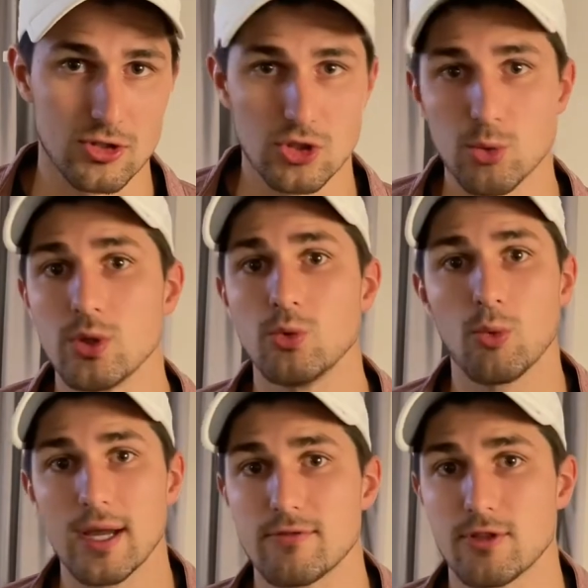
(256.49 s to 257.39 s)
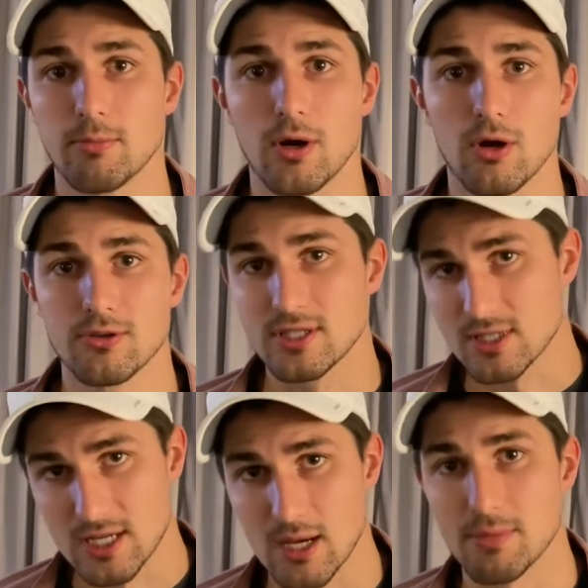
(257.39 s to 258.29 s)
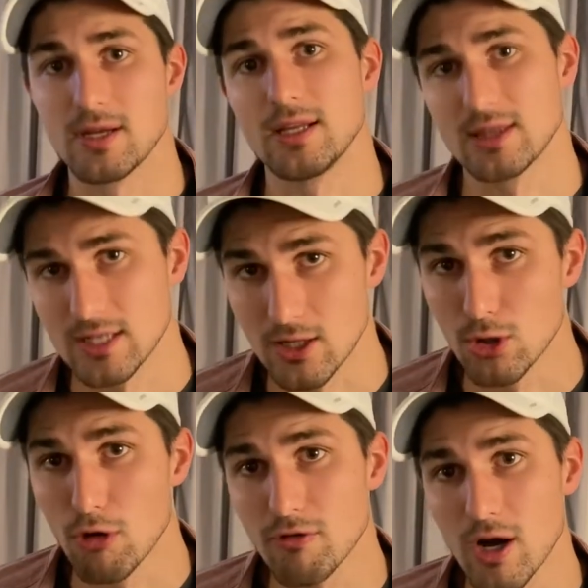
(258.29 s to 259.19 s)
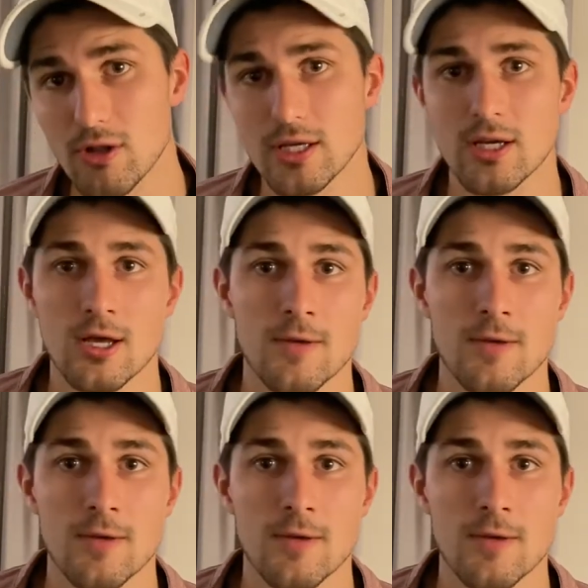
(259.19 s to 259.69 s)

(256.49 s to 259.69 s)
You wouldn't wait for the ball to dip and hit that low volley.